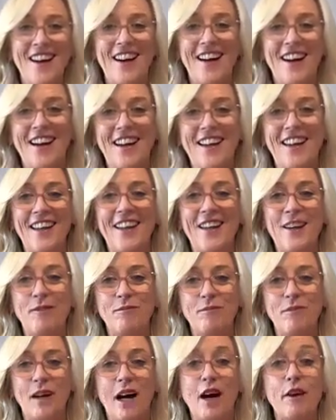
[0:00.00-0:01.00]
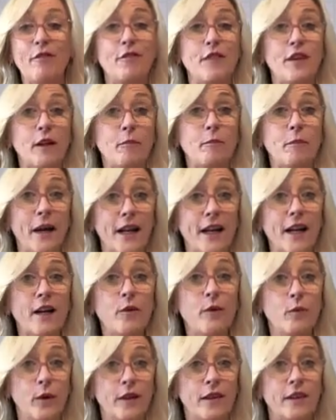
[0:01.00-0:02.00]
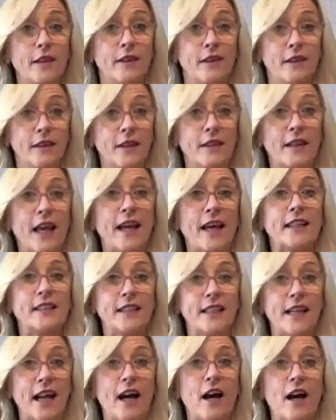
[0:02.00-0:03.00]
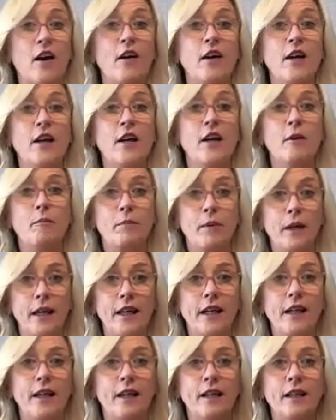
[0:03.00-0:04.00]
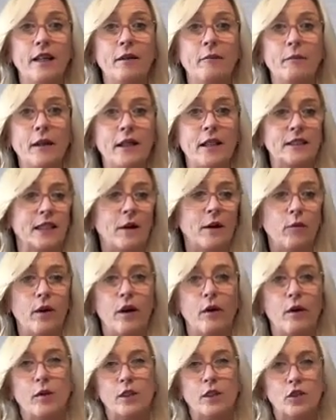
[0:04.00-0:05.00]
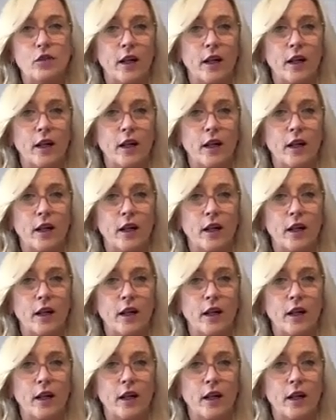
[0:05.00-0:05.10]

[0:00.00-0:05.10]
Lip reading: I feel better with that now being because I was